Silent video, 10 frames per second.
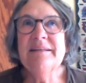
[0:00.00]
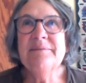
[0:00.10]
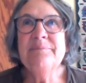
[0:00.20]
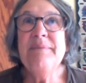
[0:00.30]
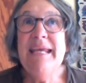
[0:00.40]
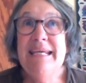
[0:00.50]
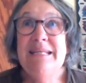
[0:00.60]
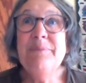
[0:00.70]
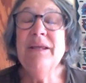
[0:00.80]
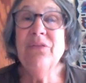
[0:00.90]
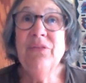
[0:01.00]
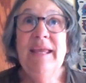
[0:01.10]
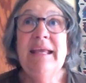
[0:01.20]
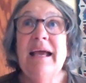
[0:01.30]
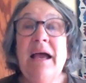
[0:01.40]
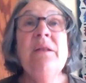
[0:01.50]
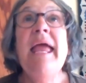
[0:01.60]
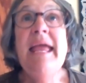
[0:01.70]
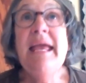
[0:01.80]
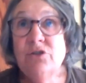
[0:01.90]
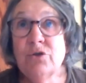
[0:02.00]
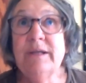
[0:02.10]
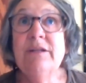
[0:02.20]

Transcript: made me think. And during